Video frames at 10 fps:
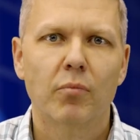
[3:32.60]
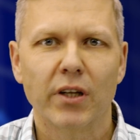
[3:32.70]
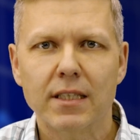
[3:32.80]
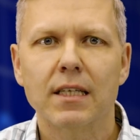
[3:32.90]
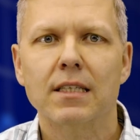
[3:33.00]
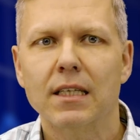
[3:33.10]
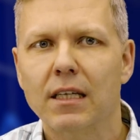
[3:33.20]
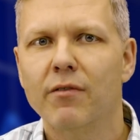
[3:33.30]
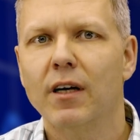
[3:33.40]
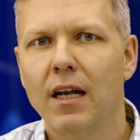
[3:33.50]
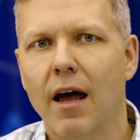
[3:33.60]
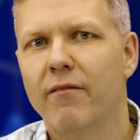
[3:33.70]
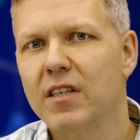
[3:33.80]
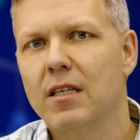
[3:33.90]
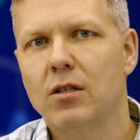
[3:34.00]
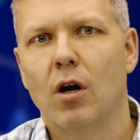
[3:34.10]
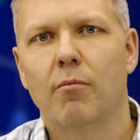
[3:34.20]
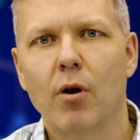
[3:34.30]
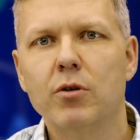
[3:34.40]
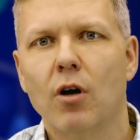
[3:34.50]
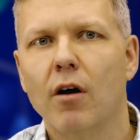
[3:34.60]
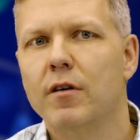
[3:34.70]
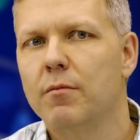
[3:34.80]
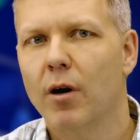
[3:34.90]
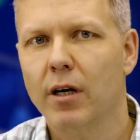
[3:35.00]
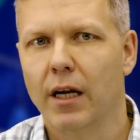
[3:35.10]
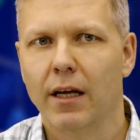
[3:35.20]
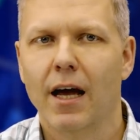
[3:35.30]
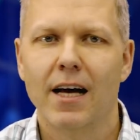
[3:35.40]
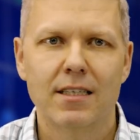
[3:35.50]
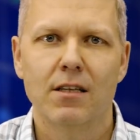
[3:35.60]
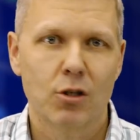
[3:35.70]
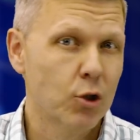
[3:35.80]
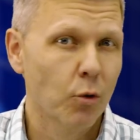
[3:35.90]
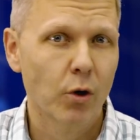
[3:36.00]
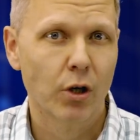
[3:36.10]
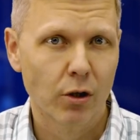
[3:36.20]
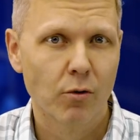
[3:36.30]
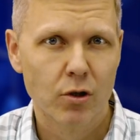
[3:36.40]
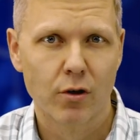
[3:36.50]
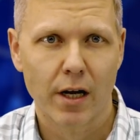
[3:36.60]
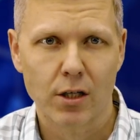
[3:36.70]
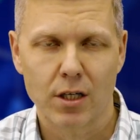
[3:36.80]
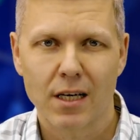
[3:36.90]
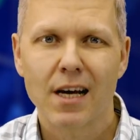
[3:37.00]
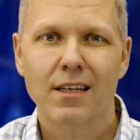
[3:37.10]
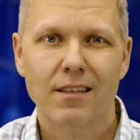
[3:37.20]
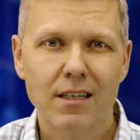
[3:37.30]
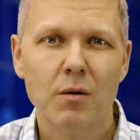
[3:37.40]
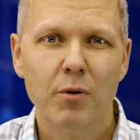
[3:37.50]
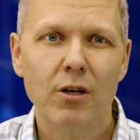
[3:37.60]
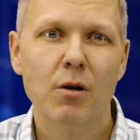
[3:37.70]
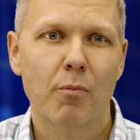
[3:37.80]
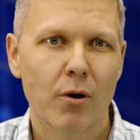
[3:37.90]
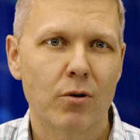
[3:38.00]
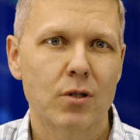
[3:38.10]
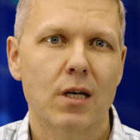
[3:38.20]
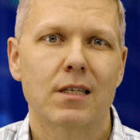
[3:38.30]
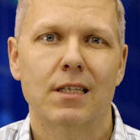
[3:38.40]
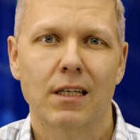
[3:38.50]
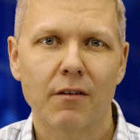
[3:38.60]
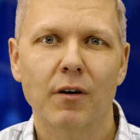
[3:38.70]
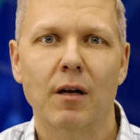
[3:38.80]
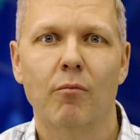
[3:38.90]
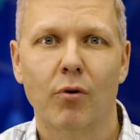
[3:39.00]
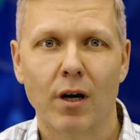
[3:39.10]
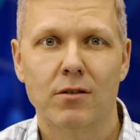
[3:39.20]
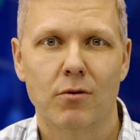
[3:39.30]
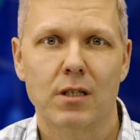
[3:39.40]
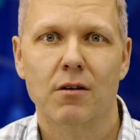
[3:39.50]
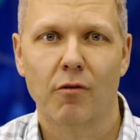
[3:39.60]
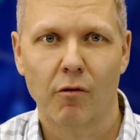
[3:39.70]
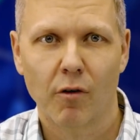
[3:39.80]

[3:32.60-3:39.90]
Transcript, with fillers: Placing significant emphasis on post harvest marketing, as in the store and ignore strategy, does appear to pose significant price risk for